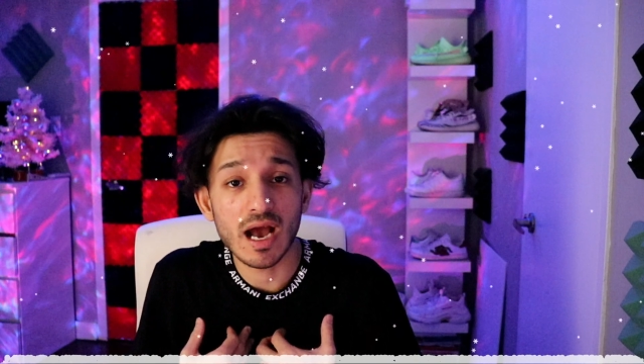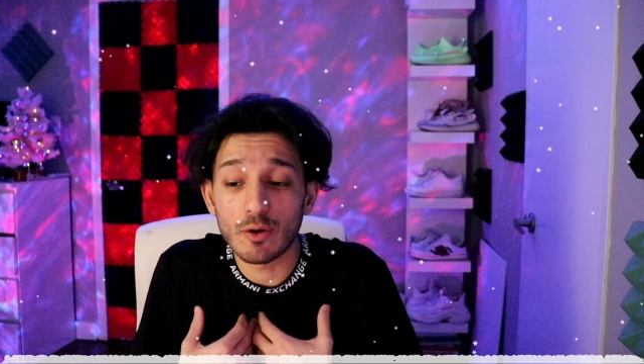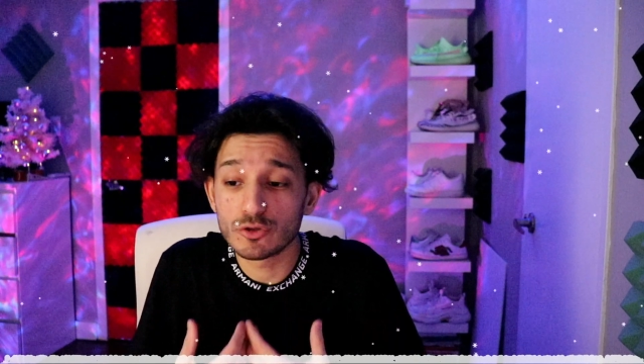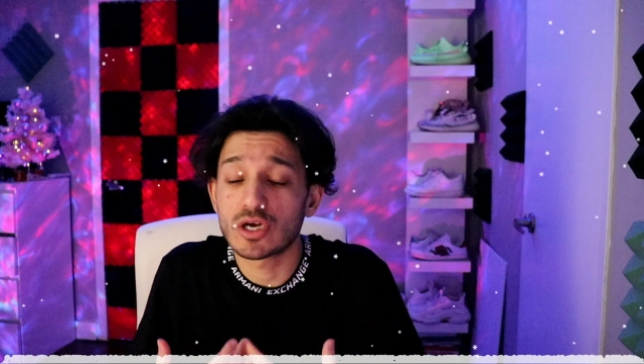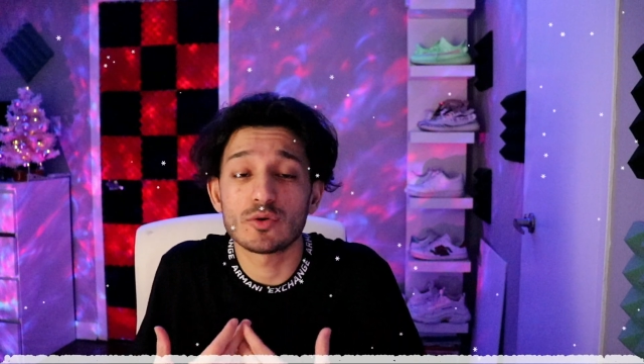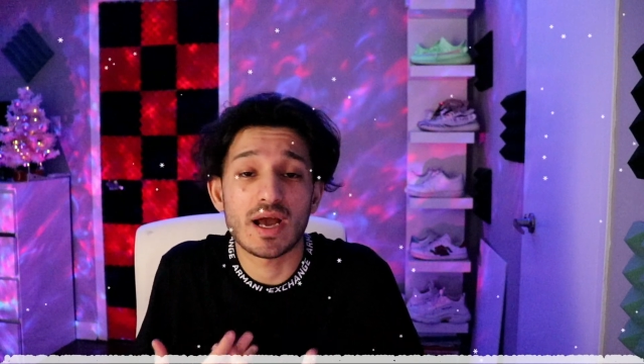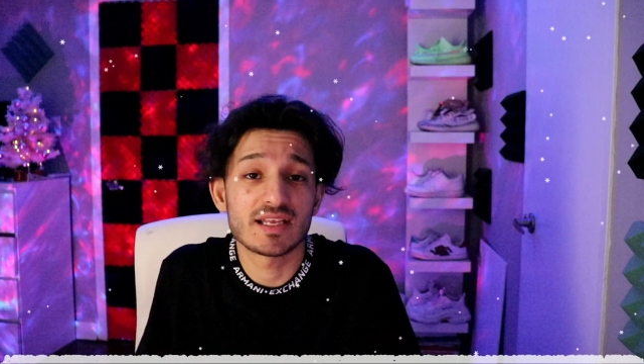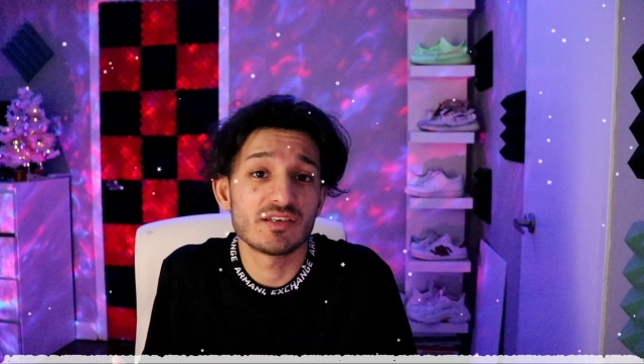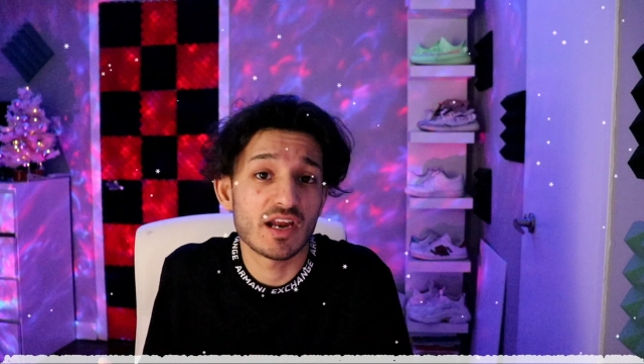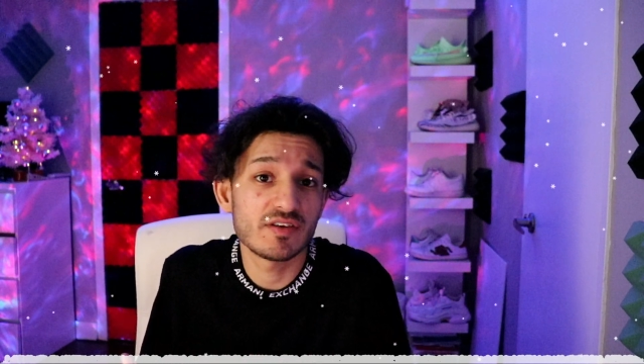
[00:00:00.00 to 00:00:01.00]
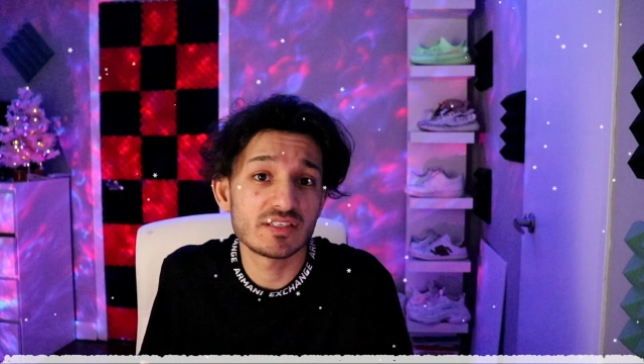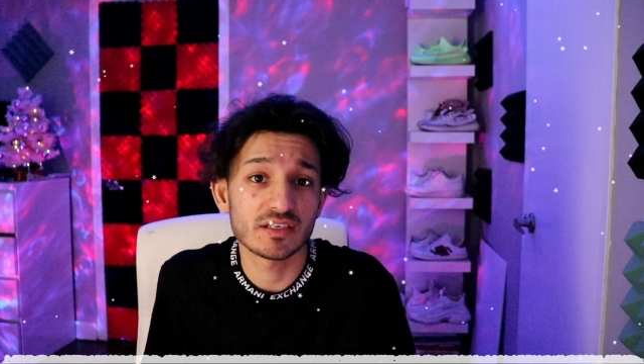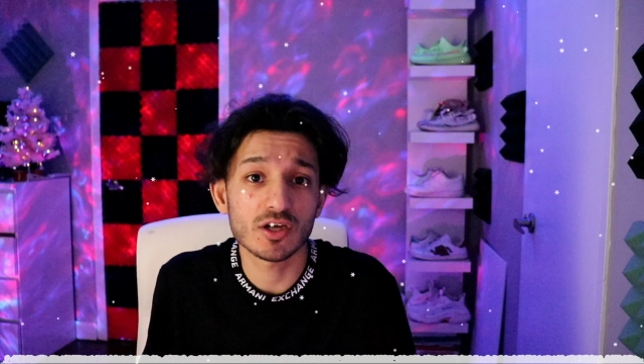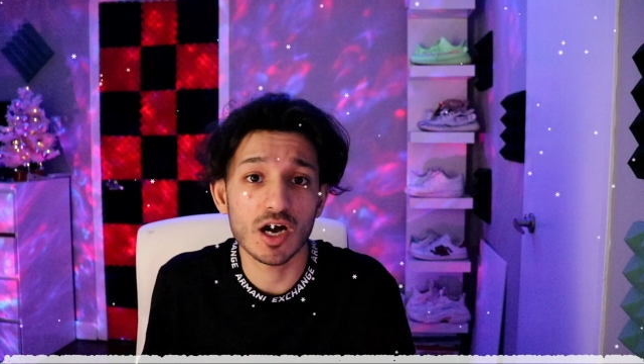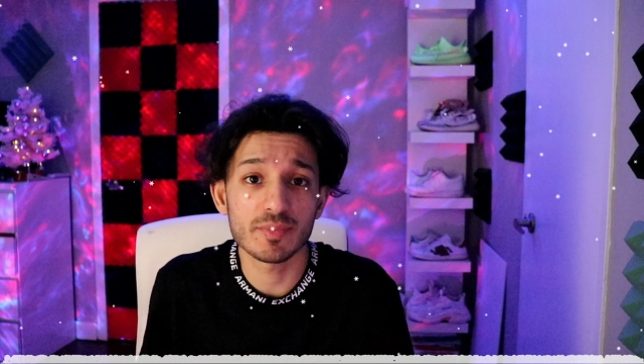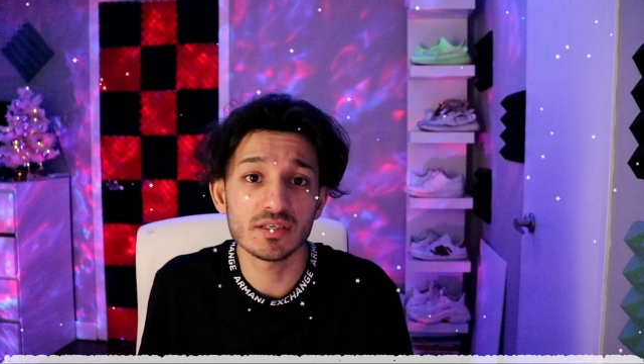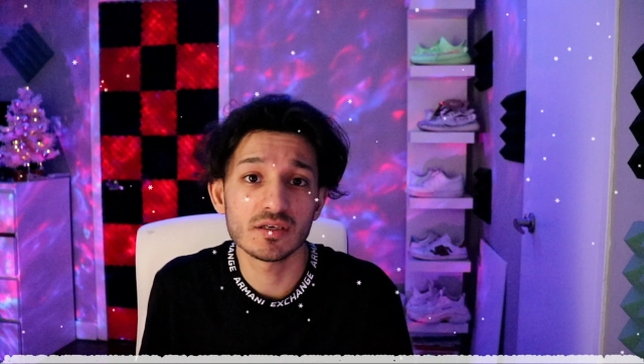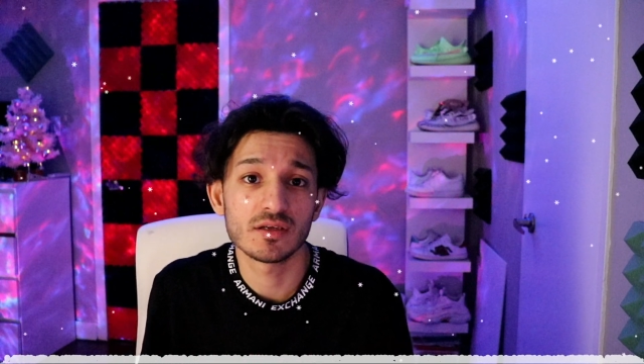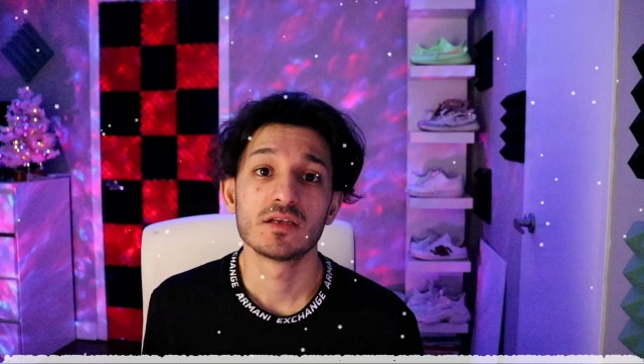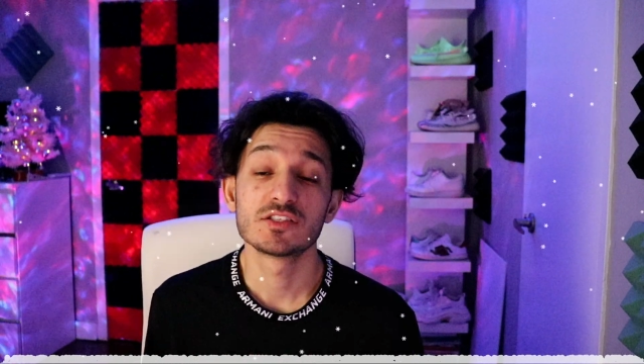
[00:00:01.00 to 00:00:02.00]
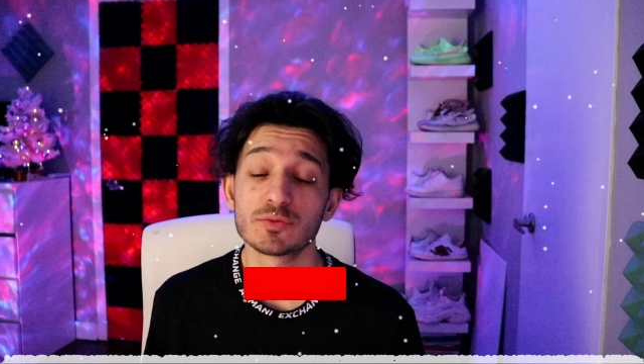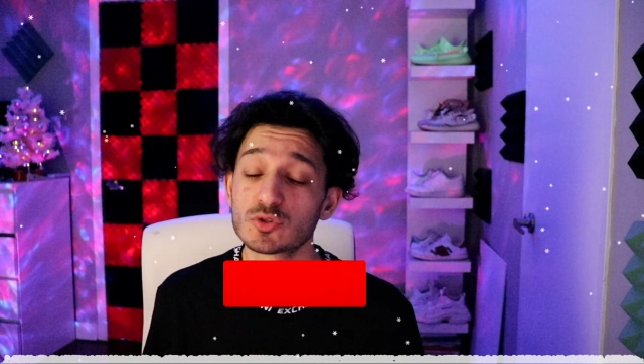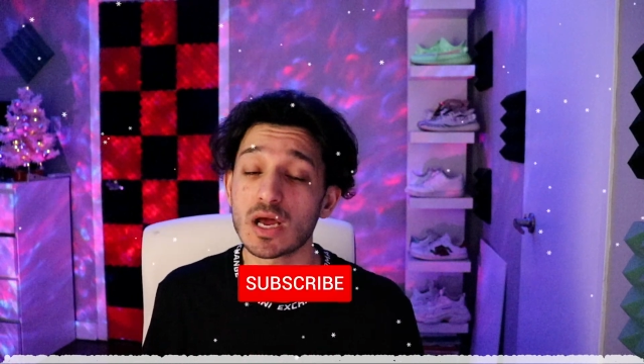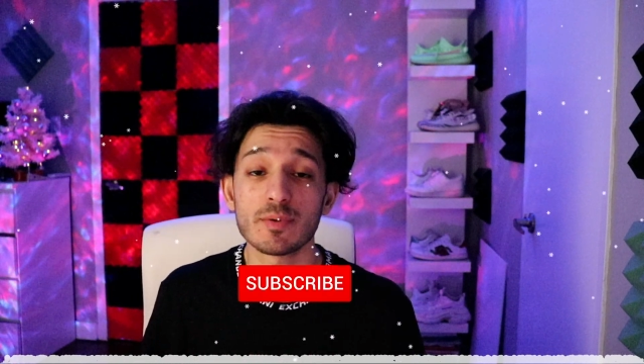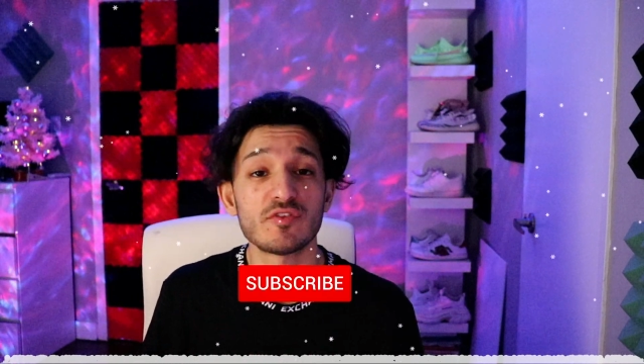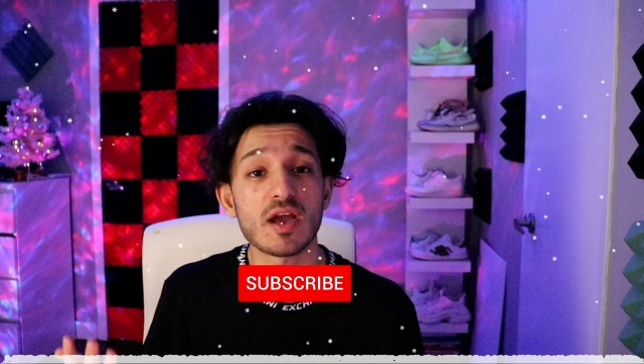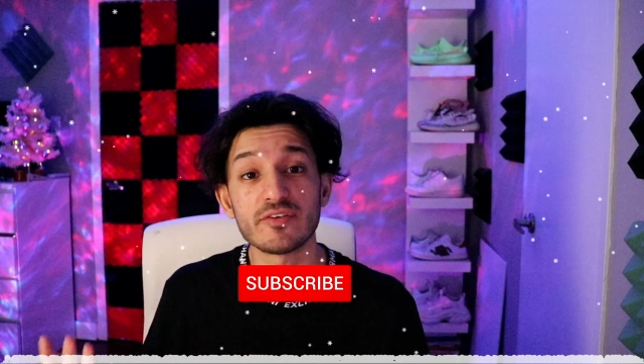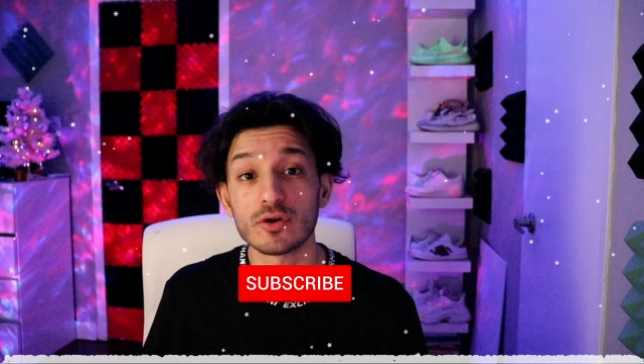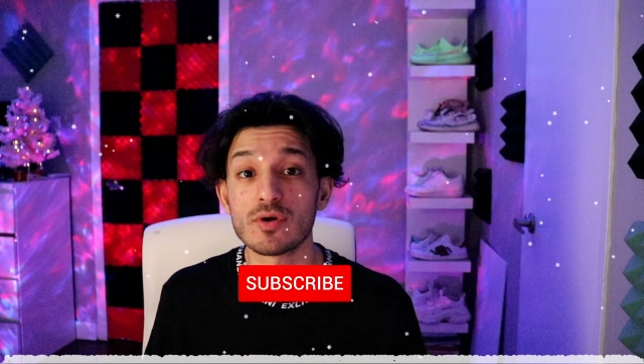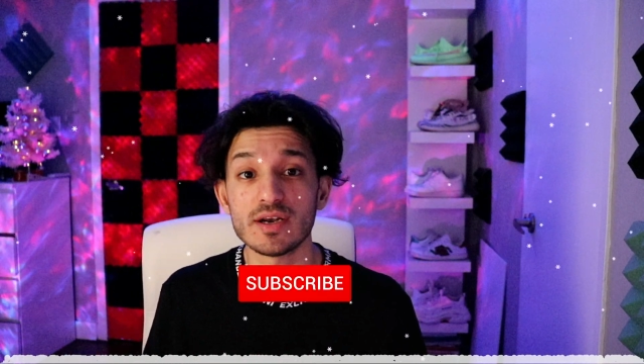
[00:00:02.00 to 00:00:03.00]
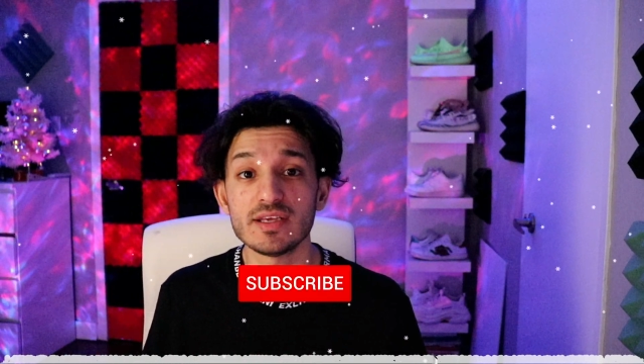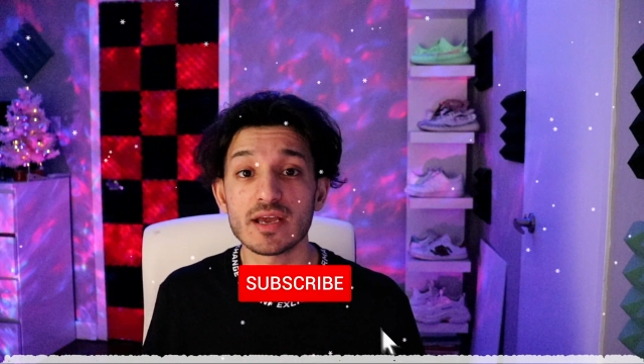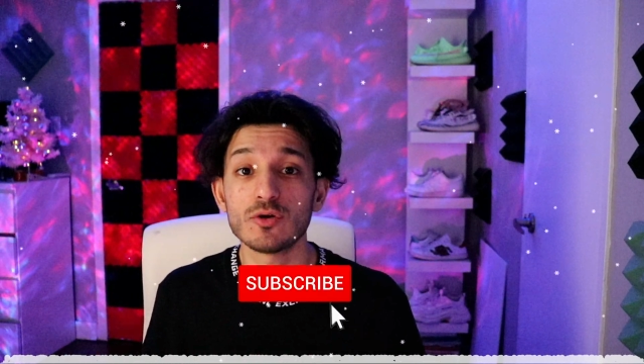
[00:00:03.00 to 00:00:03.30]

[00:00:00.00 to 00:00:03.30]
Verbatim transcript: I will try to answer every single comment. Subscribe if you haven't already.